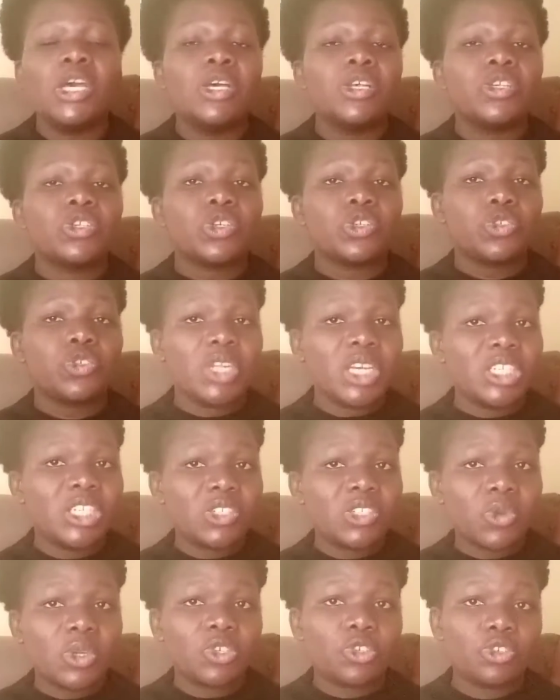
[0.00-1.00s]
So today I
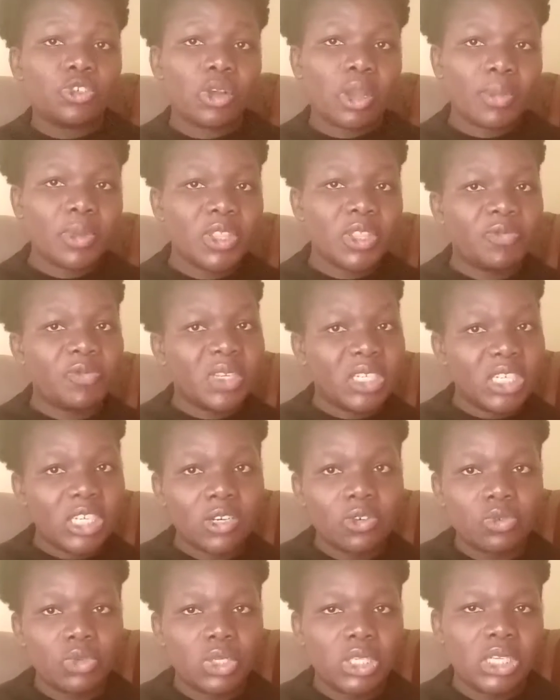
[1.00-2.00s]
just want to talk about the feeding
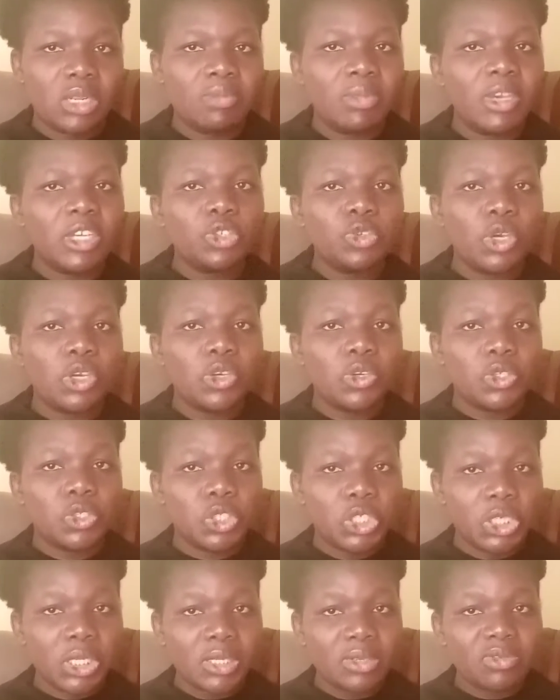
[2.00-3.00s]
routine. Make sure your
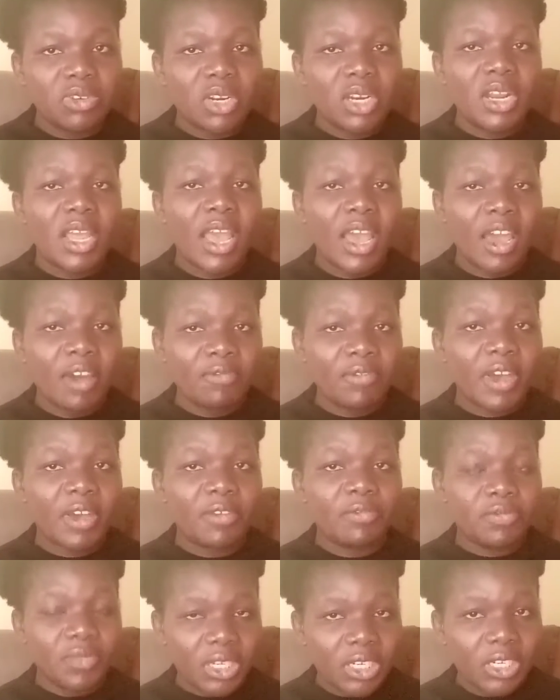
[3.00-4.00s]
children have a
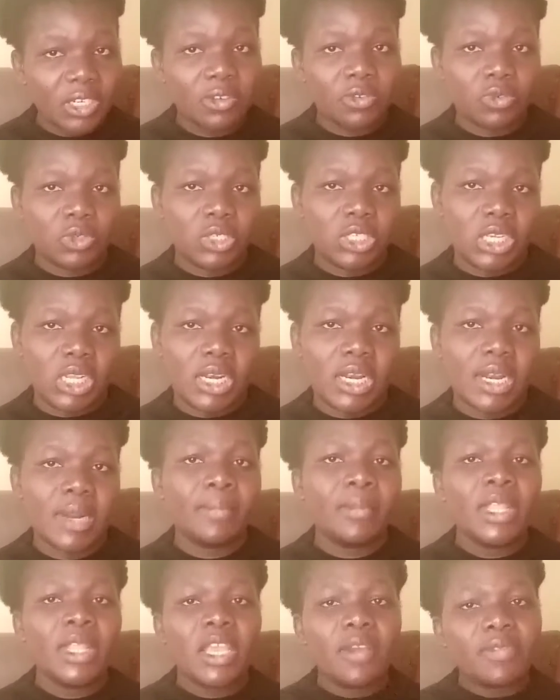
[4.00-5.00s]
feeding routine.
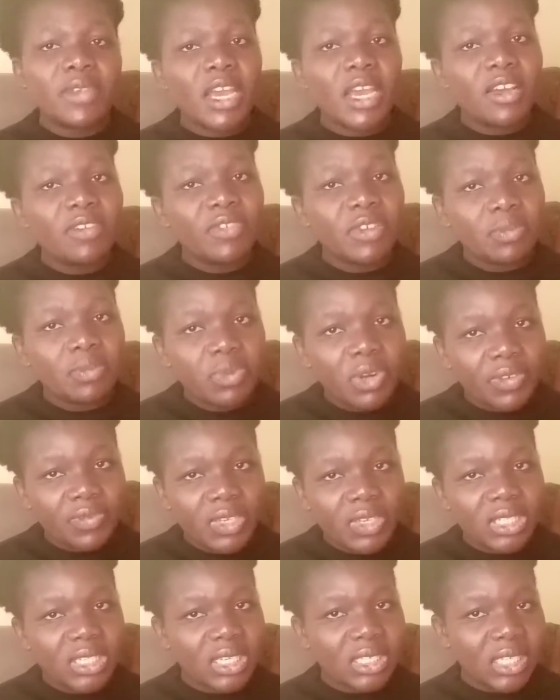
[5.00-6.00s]
If they're having
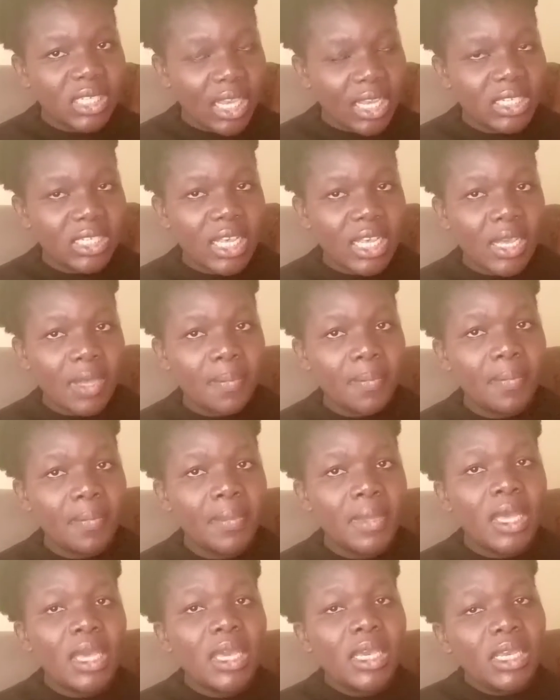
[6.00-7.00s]
breakfast at 8 a.m.,
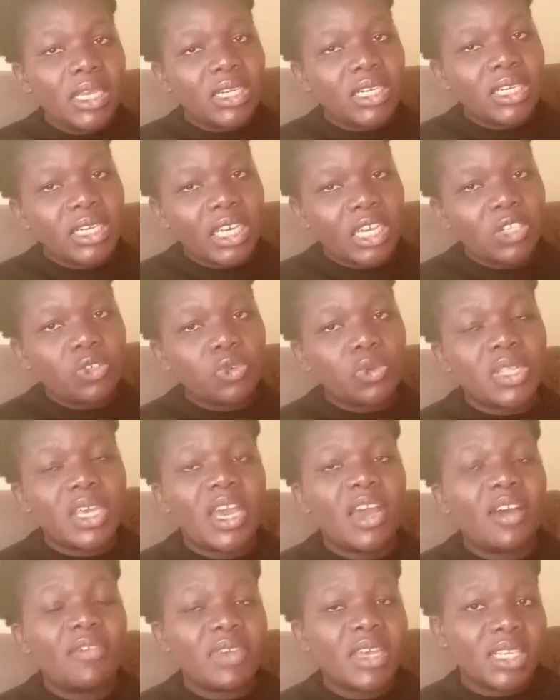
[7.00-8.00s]
indicate what they're
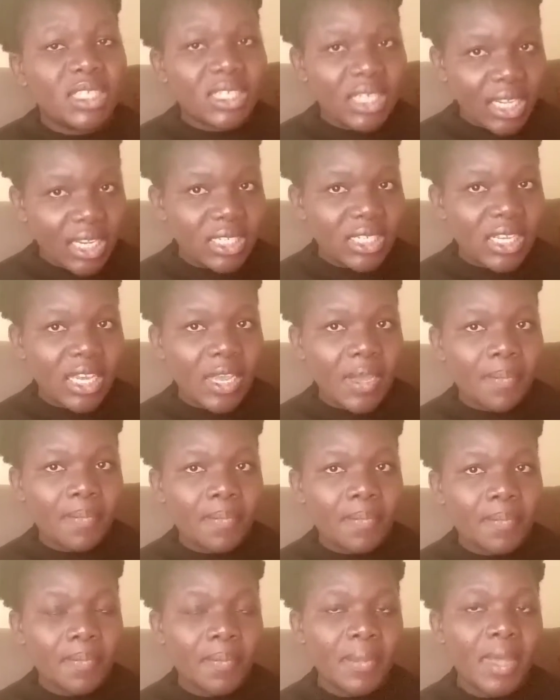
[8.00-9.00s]
having at 8 a.m.
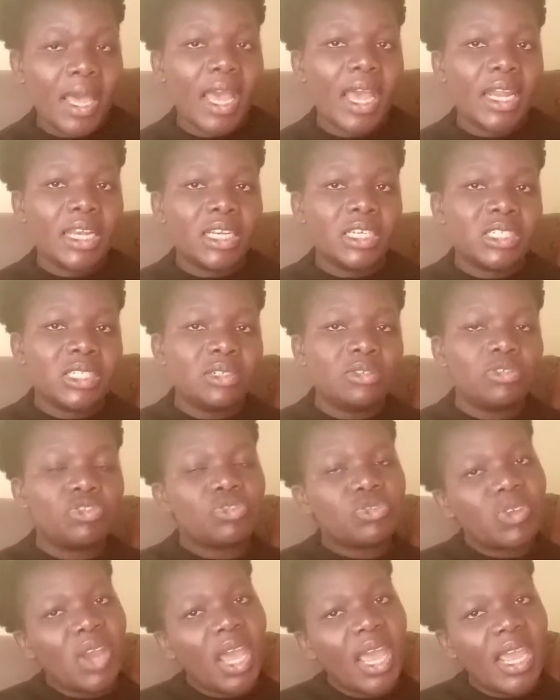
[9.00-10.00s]
and
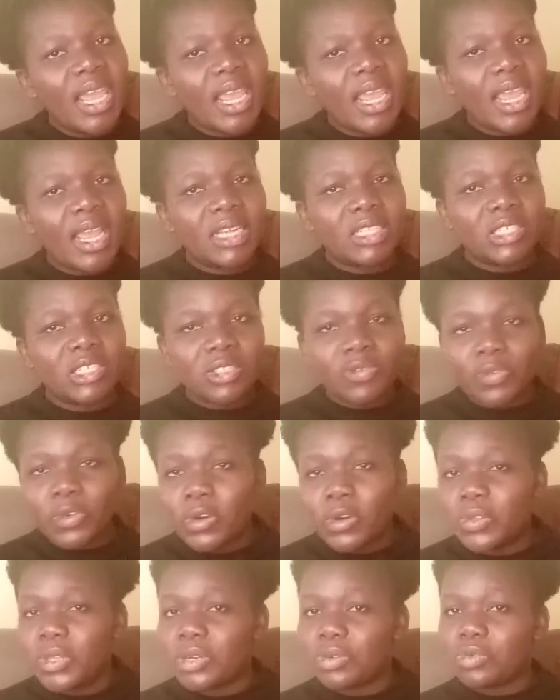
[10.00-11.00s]
try and just follow
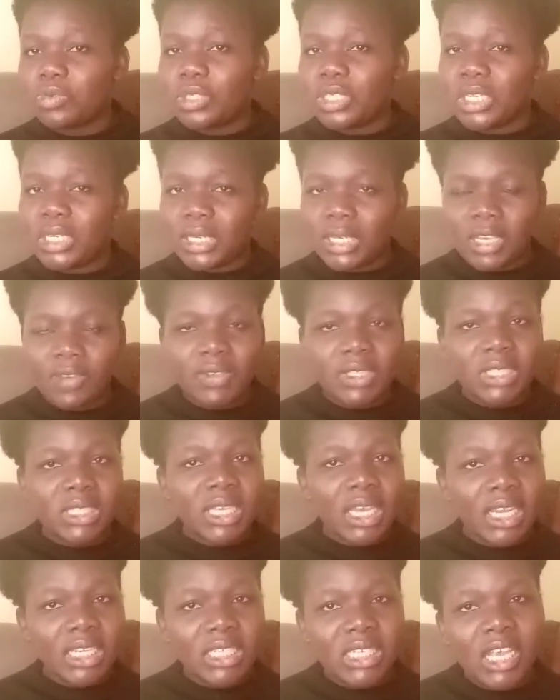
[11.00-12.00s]
the routine. If it's
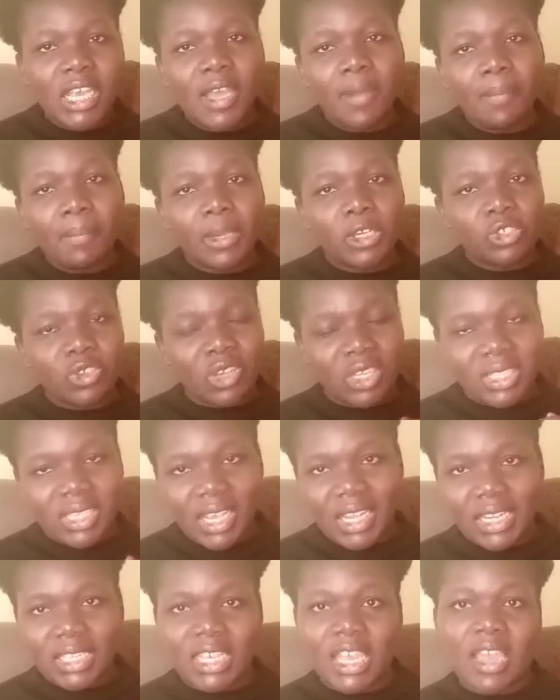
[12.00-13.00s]
8 a.m., make sure it's
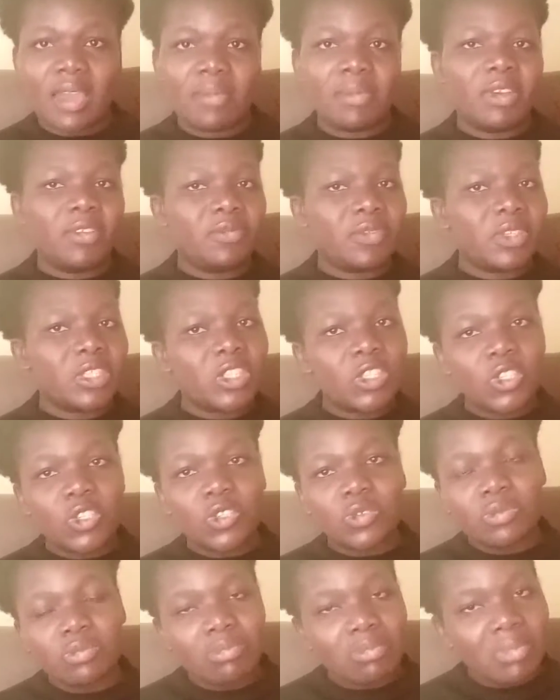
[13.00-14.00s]
8 a.m. If it's
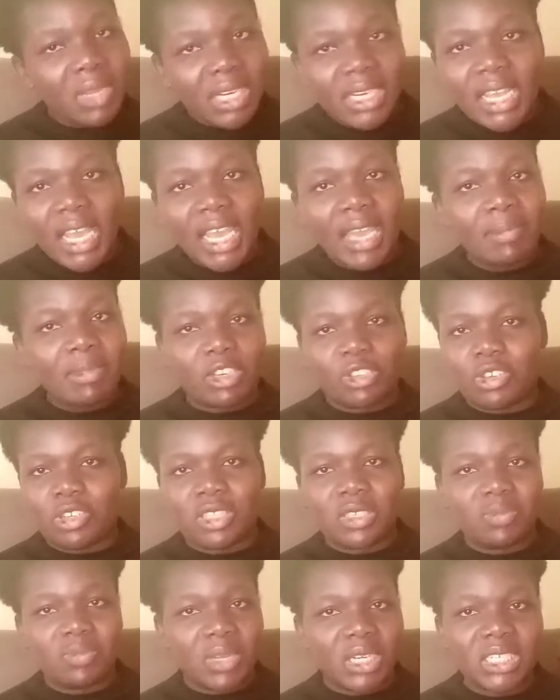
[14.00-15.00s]
midday, make sure
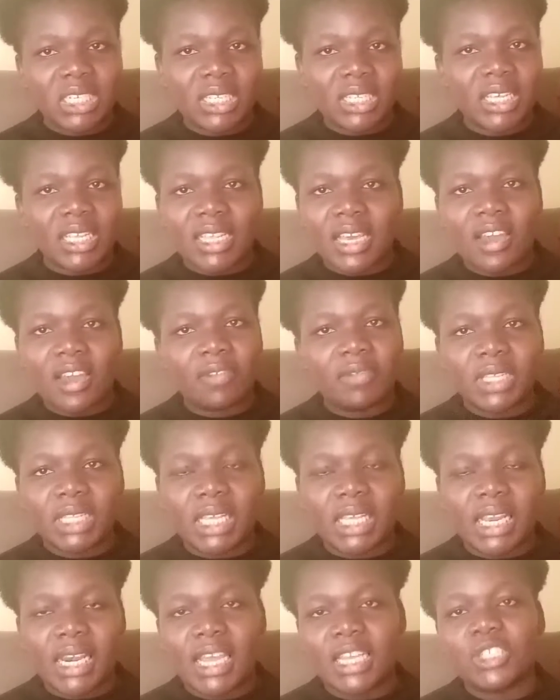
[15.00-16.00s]
it's midday that they're having
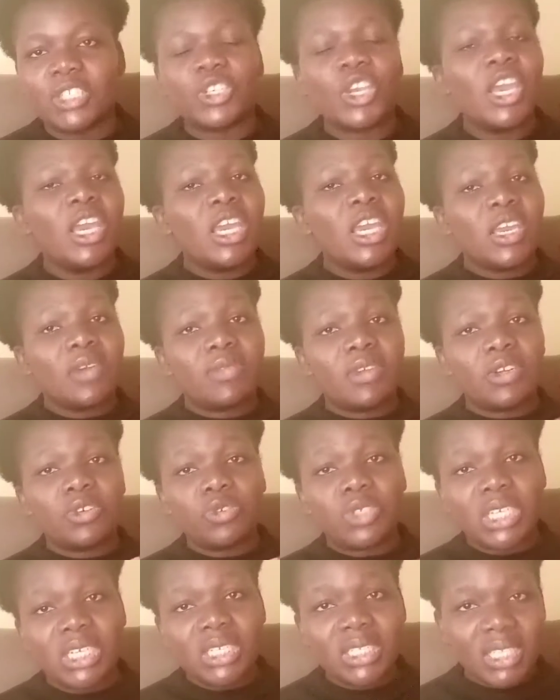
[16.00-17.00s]
their lunch. If the
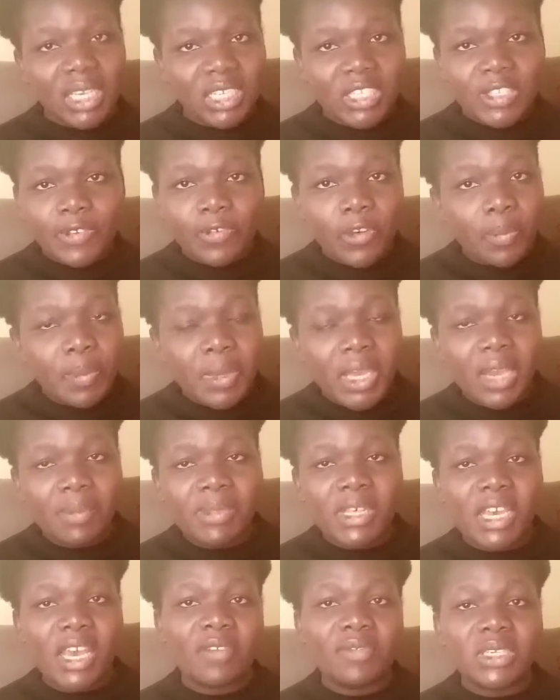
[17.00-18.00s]
routine says 4 p.m.
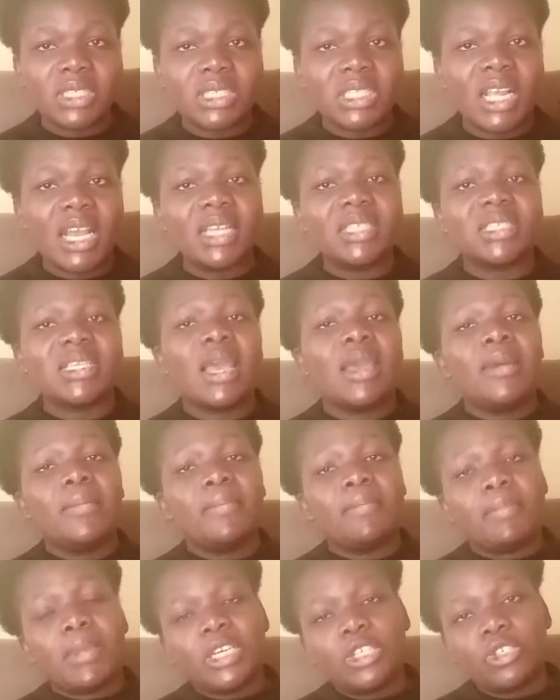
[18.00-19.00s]
they're having snacks,
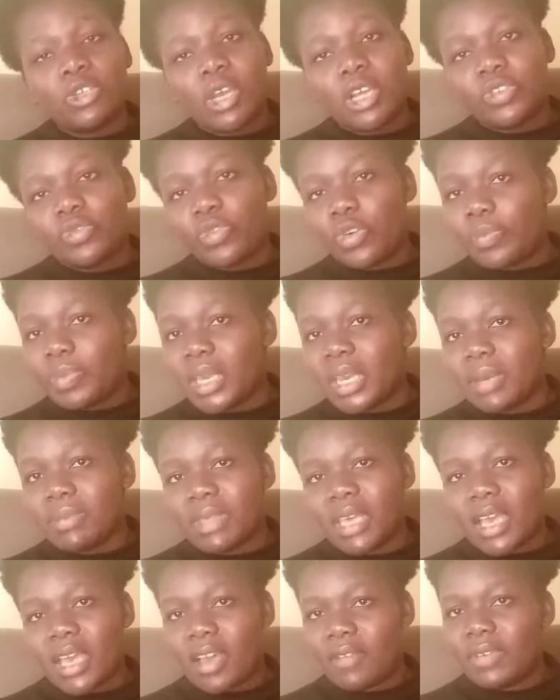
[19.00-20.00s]
make sure at 4 p.m.
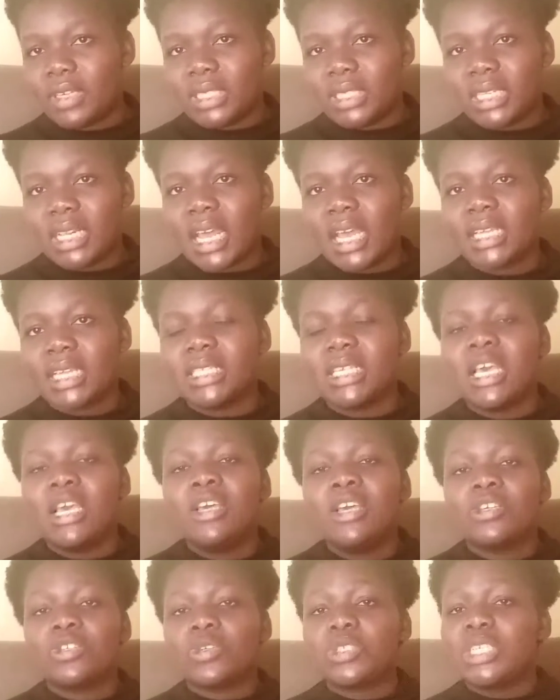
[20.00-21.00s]
they're having snacks.
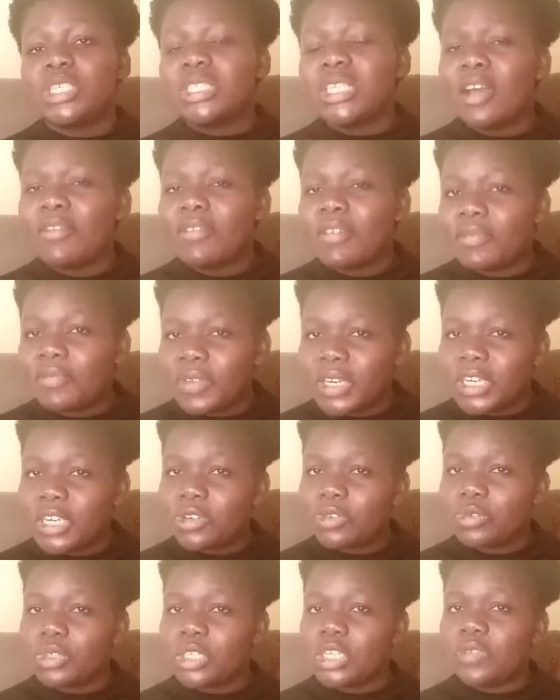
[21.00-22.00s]
So just have a feeding
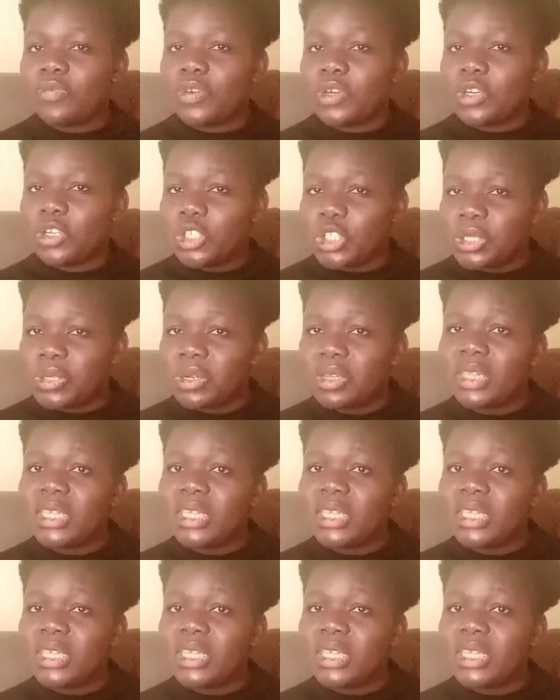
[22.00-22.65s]
routine for your children.